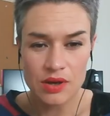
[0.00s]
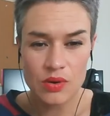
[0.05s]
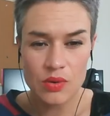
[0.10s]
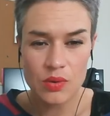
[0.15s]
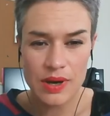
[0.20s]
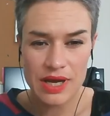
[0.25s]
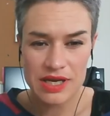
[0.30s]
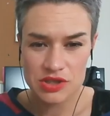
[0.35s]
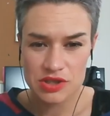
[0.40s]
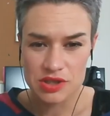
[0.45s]

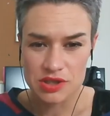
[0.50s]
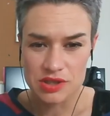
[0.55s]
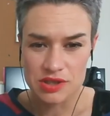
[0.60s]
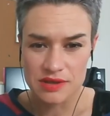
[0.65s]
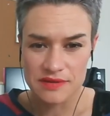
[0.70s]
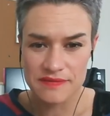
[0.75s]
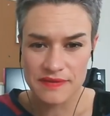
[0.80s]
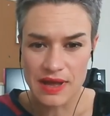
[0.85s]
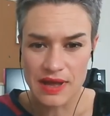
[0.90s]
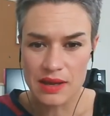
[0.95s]
Question:
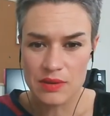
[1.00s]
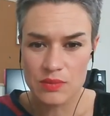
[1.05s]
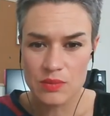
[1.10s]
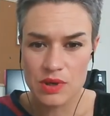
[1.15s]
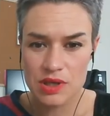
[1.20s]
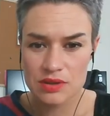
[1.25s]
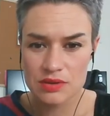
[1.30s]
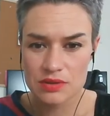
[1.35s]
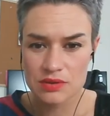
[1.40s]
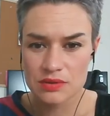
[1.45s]
If I
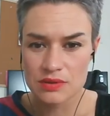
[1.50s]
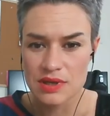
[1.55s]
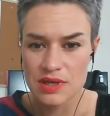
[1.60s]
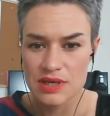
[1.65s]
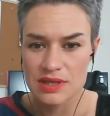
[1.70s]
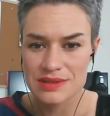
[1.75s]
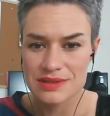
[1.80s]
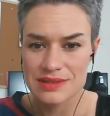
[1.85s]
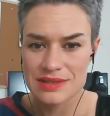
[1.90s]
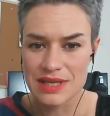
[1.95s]
want to
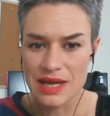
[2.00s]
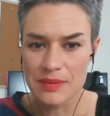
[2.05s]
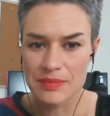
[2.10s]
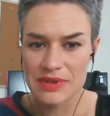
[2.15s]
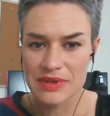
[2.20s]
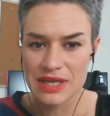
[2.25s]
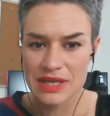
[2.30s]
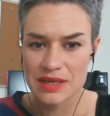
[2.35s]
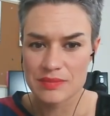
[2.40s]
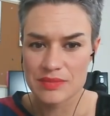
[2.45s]

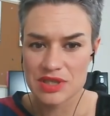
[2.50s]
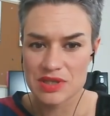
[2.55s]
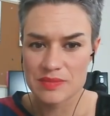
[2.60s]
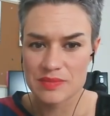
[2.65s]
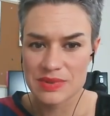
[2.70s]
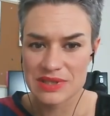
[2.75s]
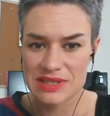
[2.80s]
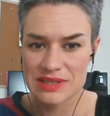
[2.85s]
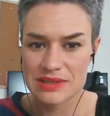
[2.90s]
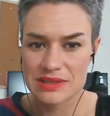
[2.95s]
snap the
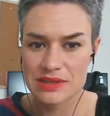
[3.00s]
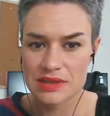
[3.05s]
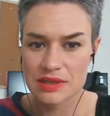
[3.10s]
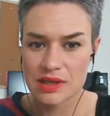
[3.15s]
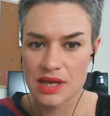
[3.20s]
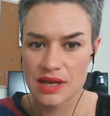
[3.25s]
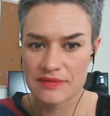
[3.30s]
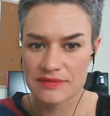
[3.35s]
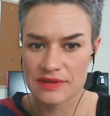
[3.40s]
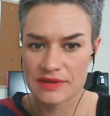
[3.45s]
image but
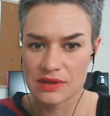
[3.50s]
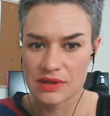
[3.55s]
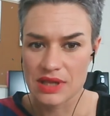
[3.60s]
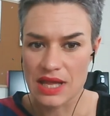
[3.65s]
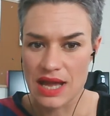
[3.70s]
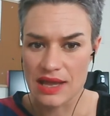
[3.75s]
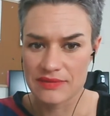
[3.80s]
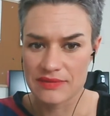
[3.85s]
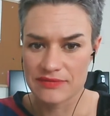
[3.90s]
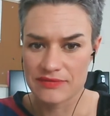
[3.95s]
still have the
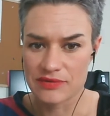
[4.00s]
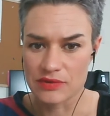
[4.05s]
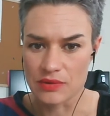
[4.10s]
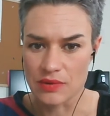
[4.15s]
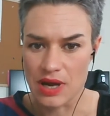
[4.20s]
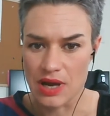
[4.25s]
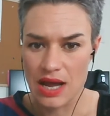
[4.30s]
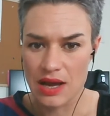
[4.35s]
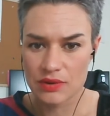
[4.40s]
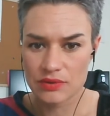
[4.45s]
live
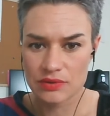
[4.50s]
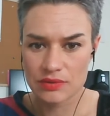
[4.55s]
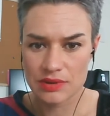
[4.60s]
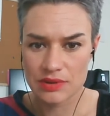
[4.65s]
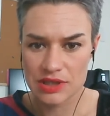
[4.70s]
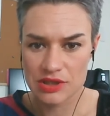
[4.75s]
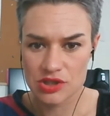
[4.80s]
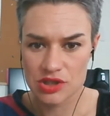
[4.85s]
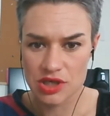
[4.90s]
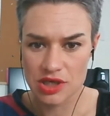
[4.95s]
view. How do
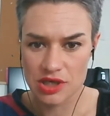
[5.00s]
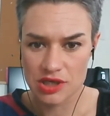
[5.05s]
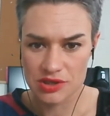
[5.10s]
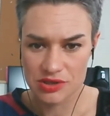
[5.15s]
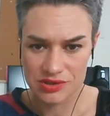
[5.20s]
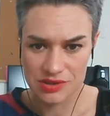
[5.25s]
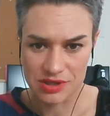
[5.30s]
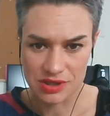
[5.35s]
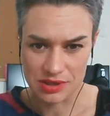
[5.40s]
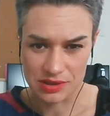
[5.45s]
I
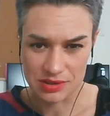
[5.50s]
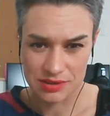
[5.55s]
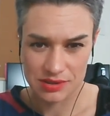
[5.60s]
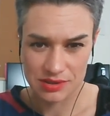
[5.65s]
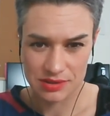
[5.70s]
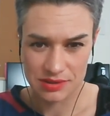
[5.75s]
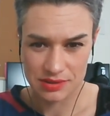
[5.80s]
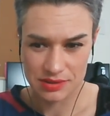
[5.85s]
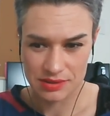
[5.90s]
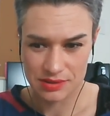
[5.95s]
change this?